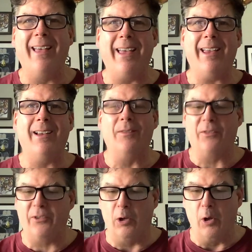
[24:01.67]
and
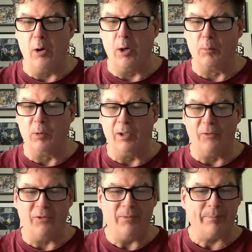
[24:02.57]
solo home
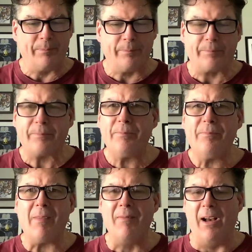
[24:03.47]
runs.
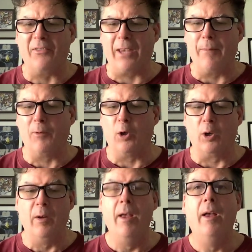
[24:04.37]
Nice game for
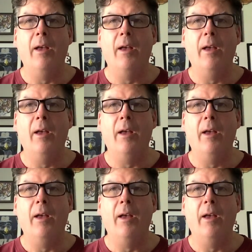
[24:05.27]
her.